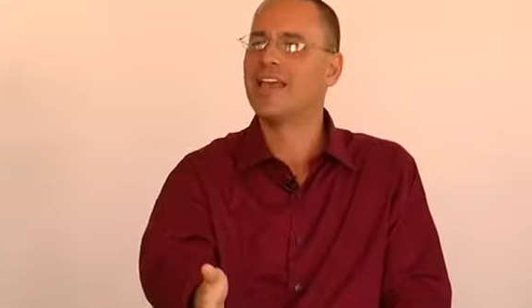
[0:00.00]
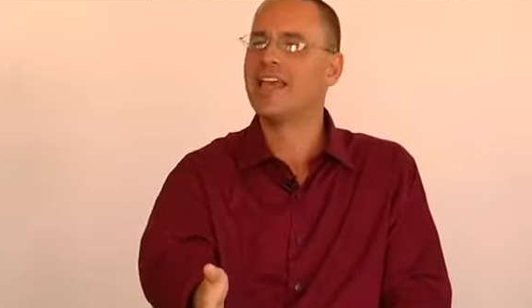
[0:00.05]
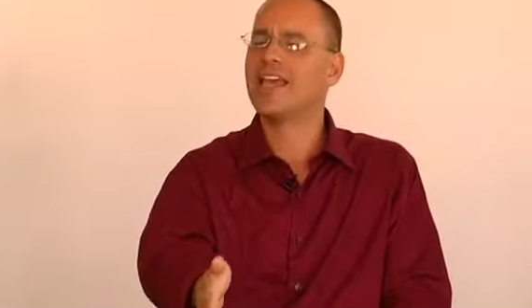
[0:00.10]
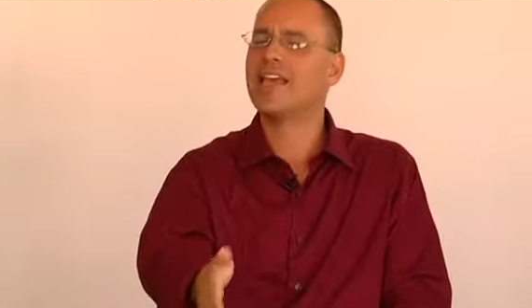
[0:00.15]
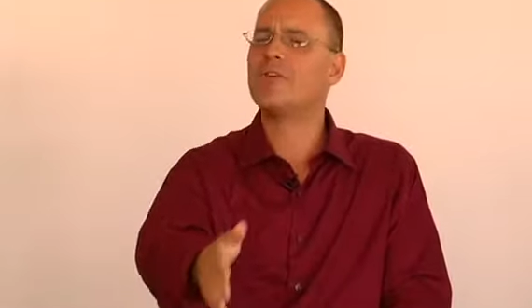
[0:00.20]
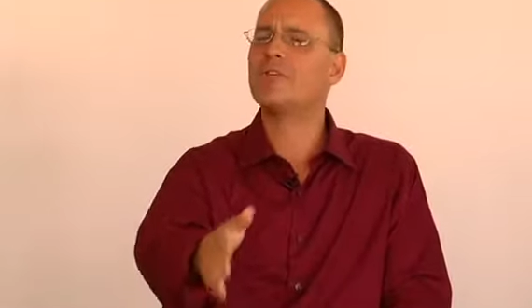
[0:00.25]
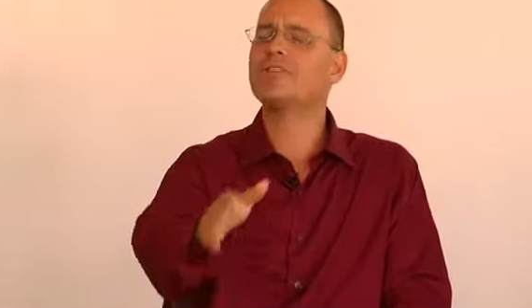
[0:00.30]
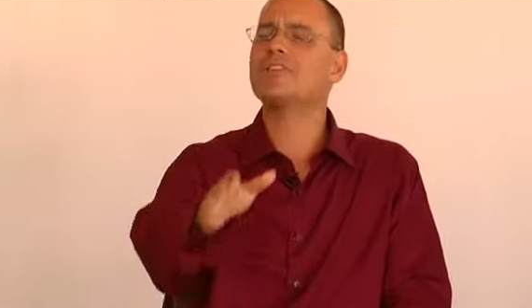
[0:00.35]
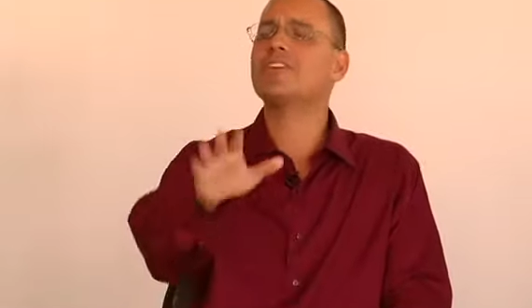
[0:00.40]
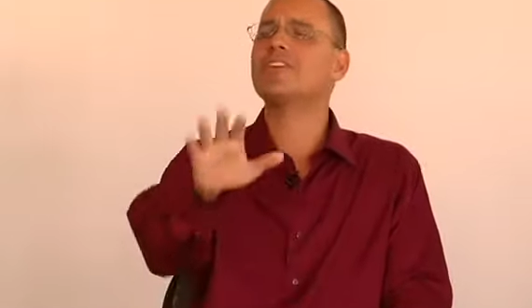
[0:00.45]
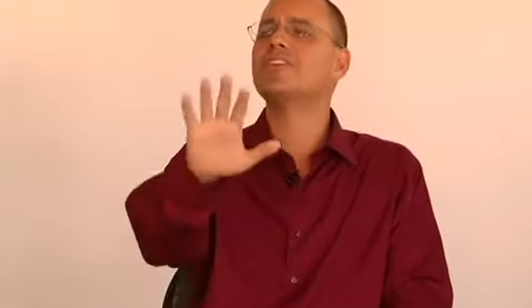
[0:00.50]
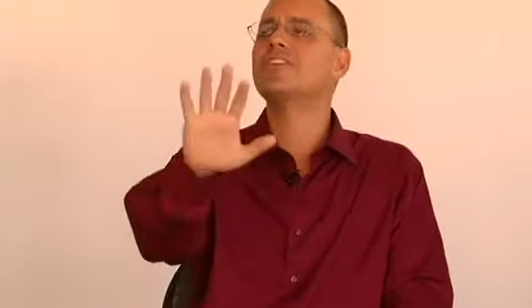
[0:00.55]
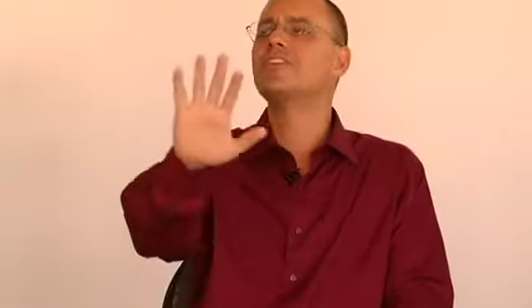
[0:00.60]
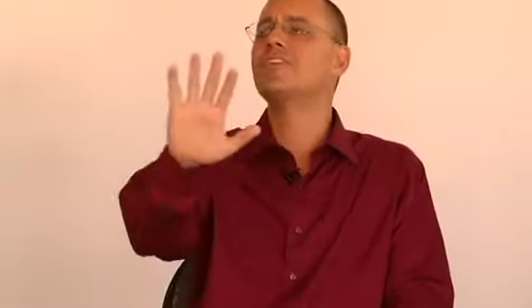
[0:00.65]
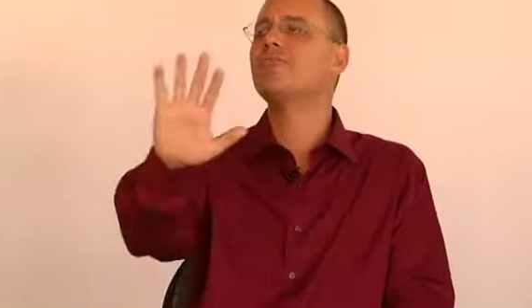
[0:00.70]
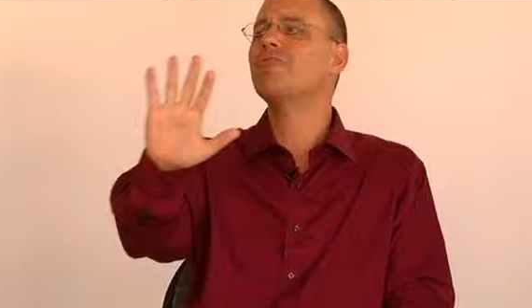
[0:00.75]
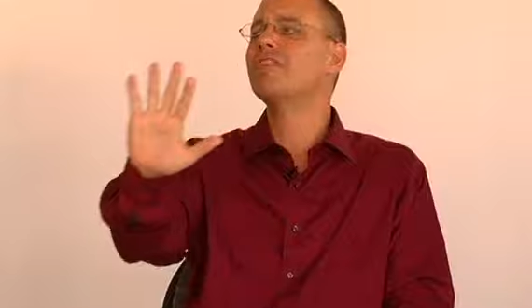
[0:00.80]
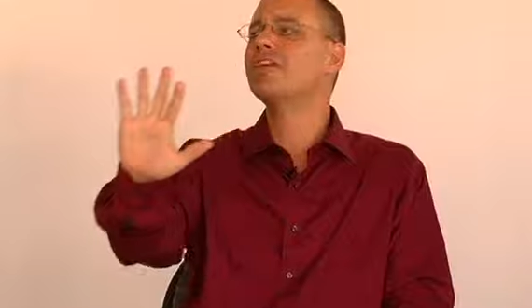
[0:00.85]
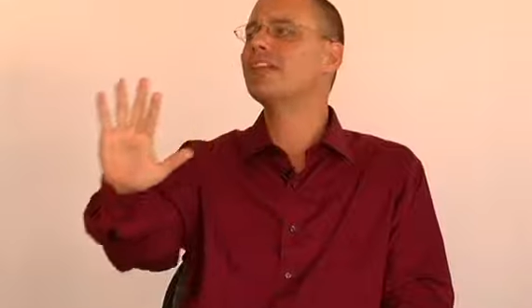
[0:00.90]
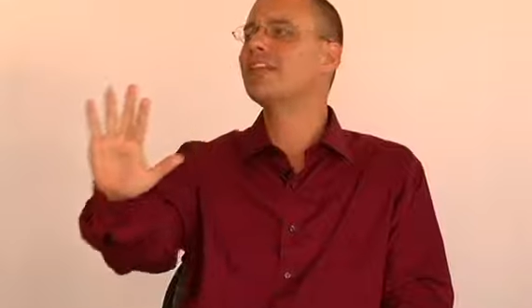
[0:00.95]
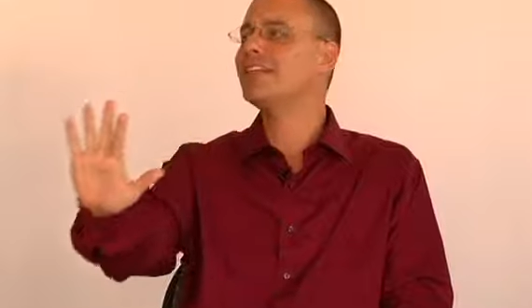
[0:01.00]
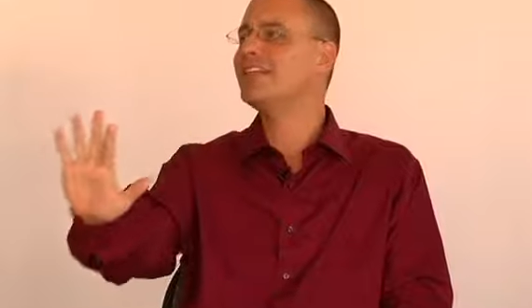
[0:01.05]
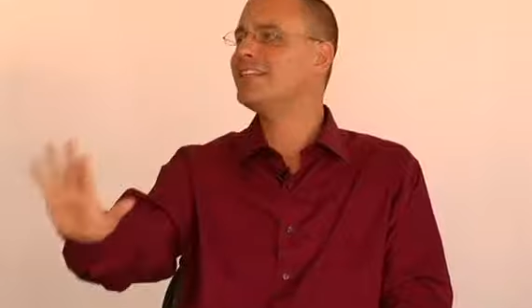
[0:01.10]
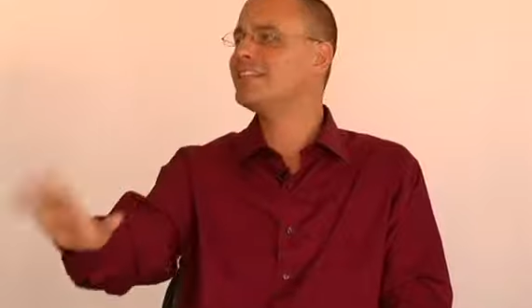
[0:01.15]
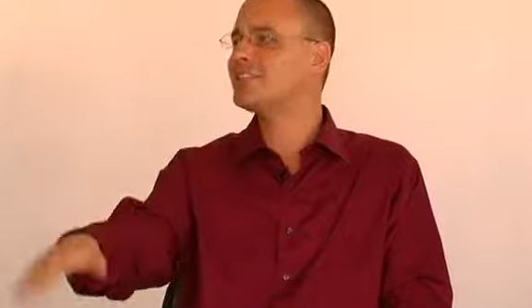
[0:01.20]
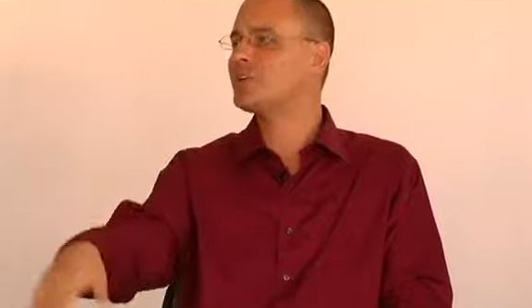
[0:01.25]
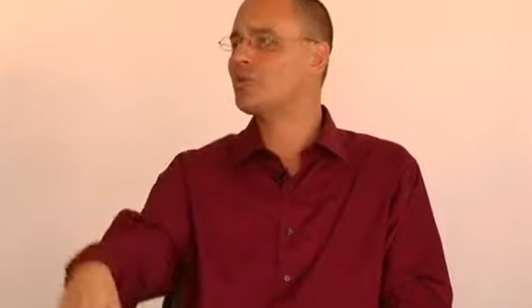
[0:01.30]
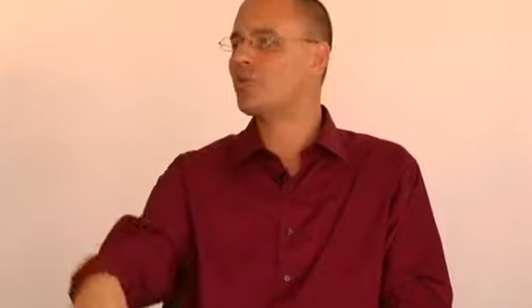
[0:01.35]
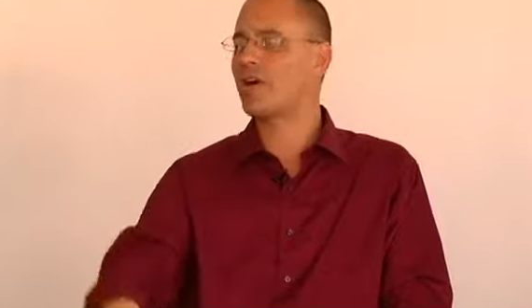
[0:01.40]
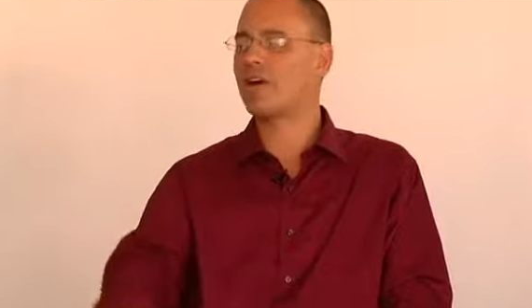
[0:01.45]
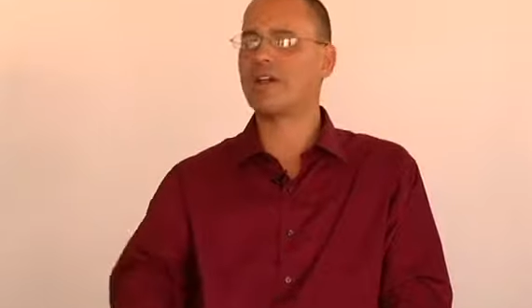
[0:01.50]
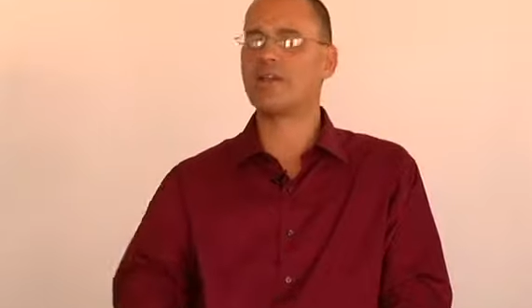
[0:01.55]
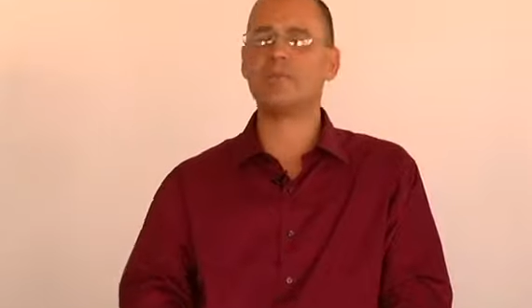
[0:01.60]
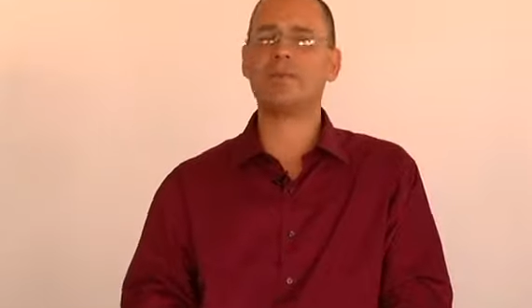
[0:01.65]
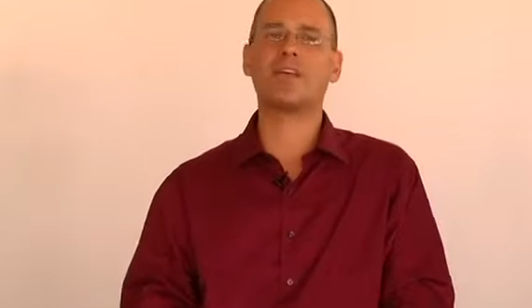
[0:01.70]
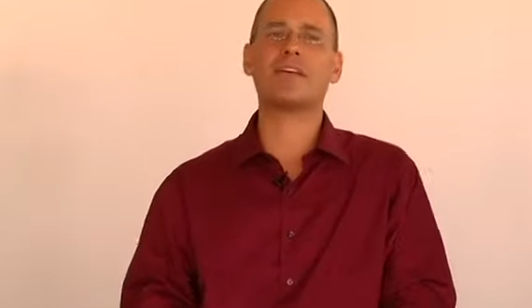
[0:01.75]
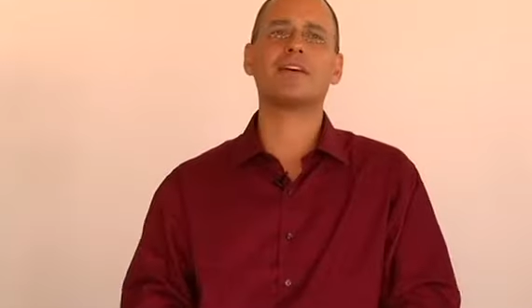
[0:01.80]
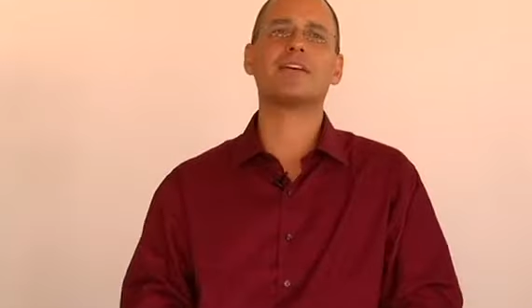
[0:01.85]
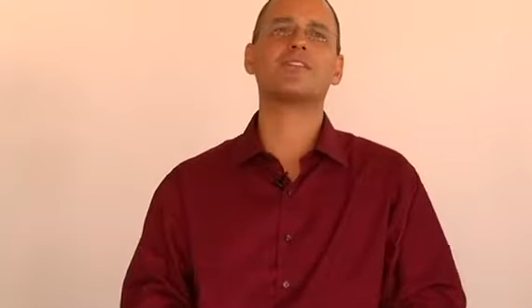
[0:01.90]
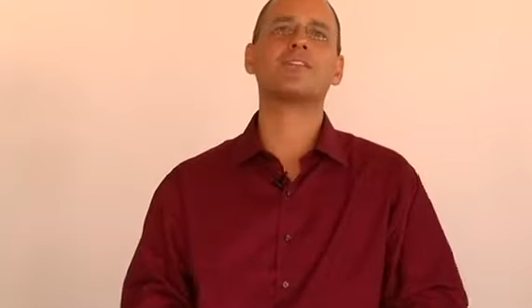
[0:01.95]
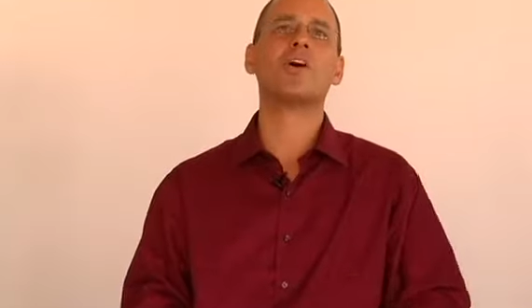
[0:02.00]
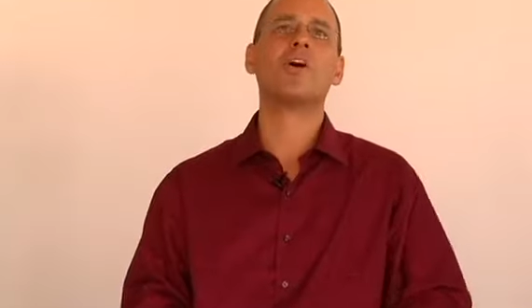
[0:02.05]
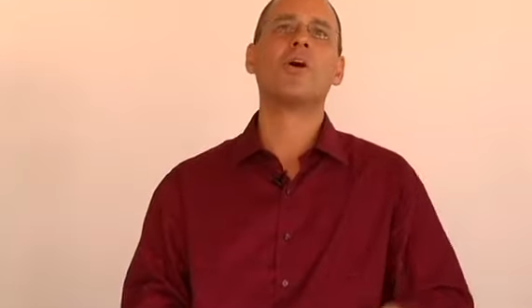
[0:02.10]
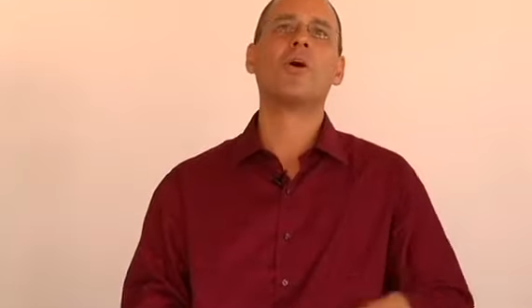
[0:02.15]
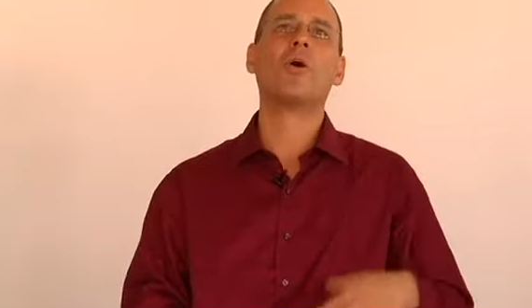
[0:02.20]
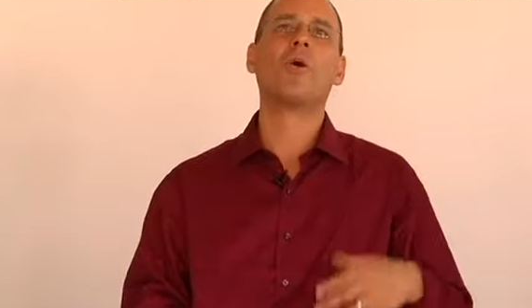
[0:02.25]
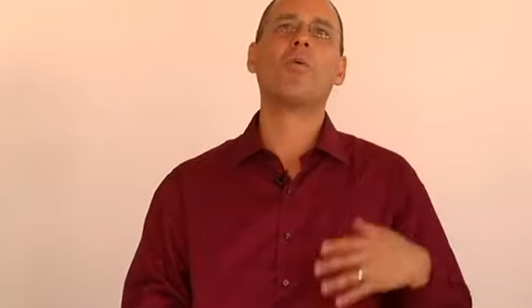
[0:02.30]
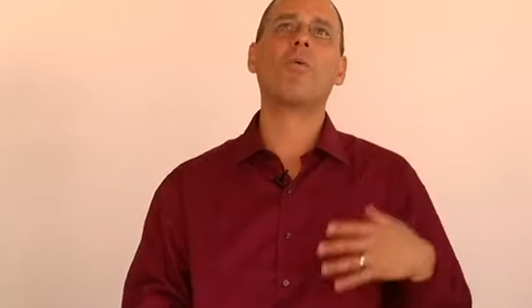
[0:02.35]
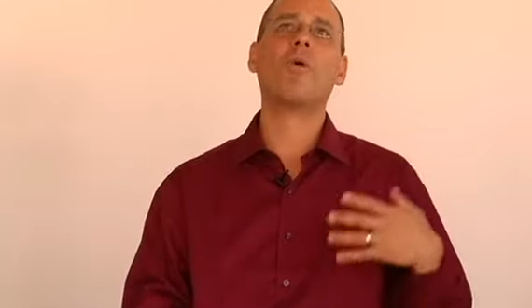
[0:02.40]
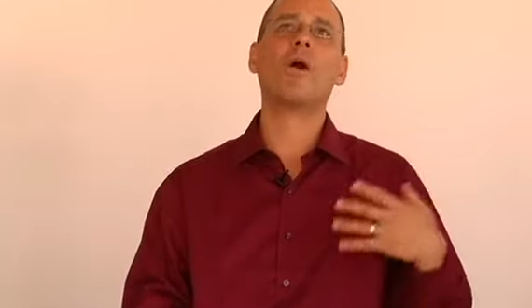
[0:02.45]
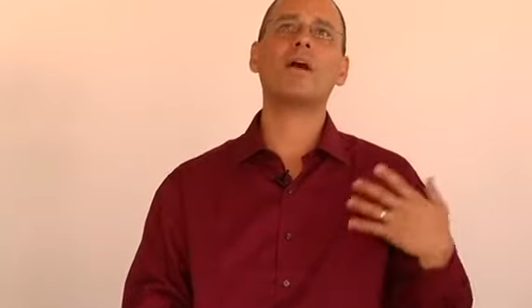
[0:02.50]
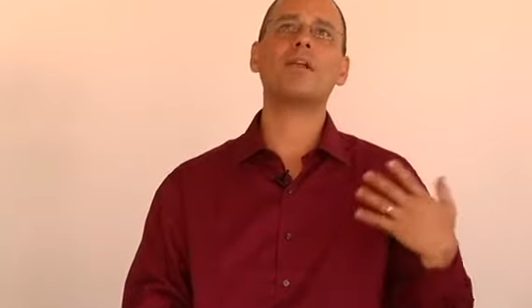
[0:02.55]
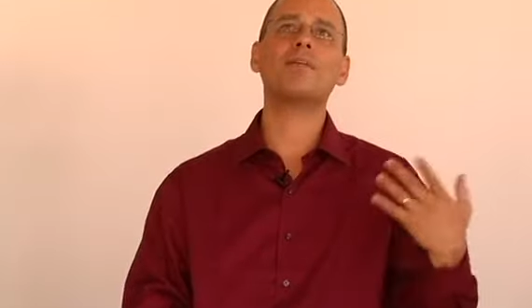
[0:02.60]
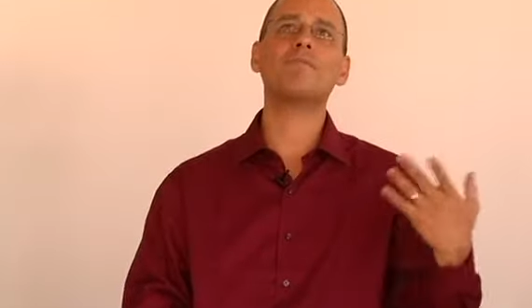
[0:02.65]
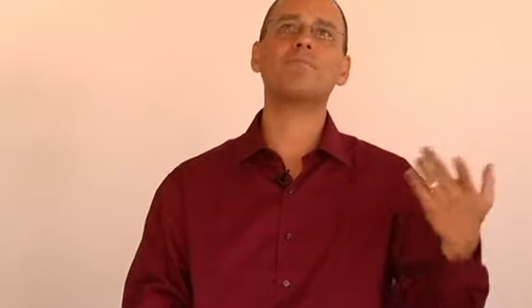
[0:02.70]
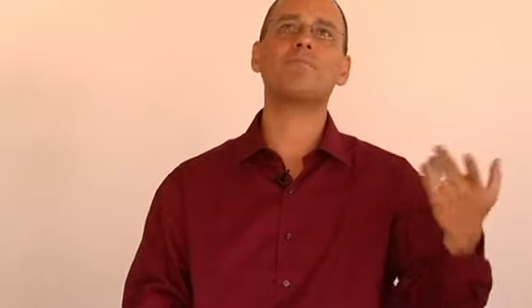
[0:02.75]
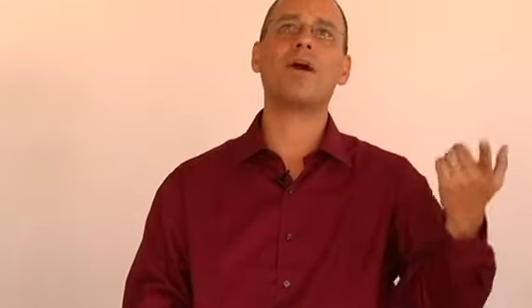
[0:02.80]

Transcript: He would say, you don't really need to worry because one